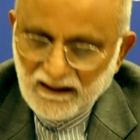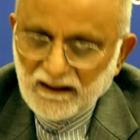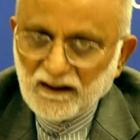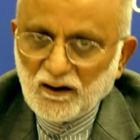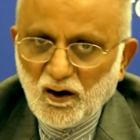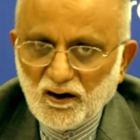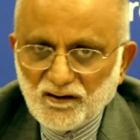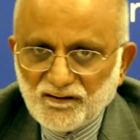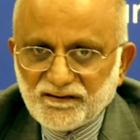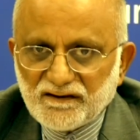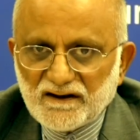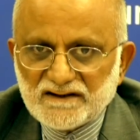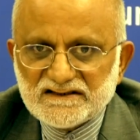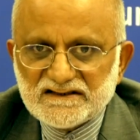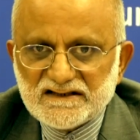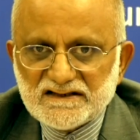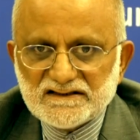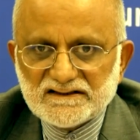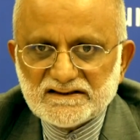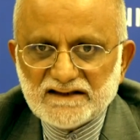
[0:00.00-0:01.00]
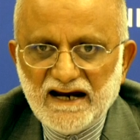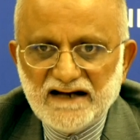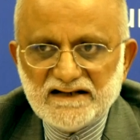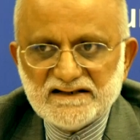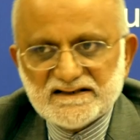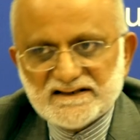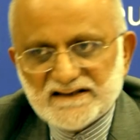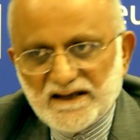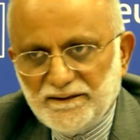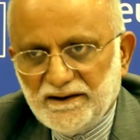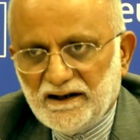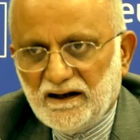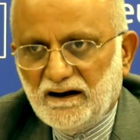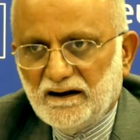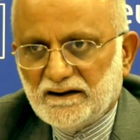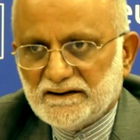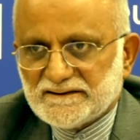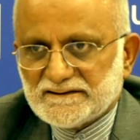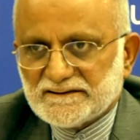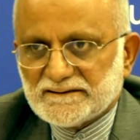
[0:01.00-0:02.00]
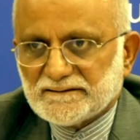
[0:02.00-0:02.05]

Conferences and seminars,